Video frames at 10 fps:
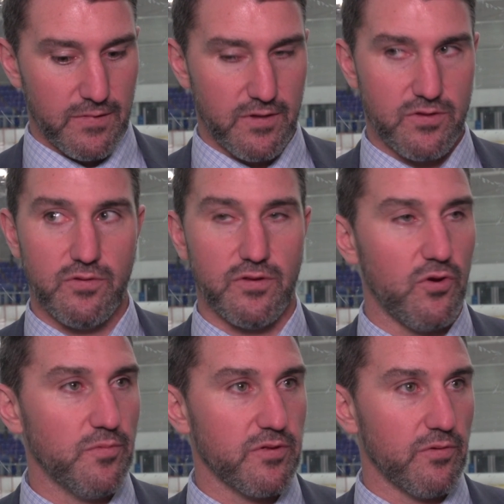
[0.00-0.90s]
I certainly
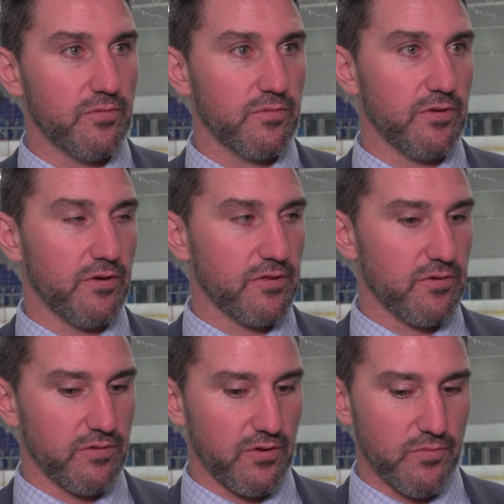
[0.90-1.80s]
hope so. I
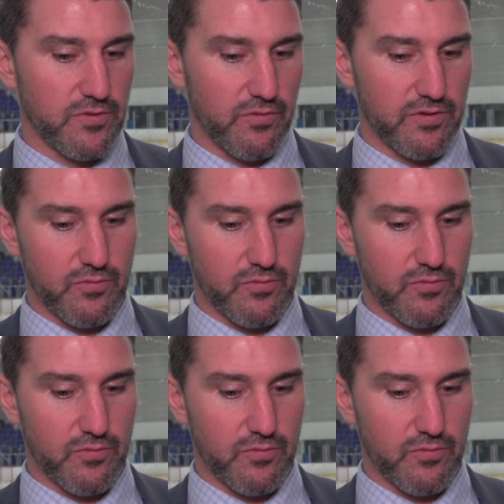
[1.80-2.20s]
certainly hope so.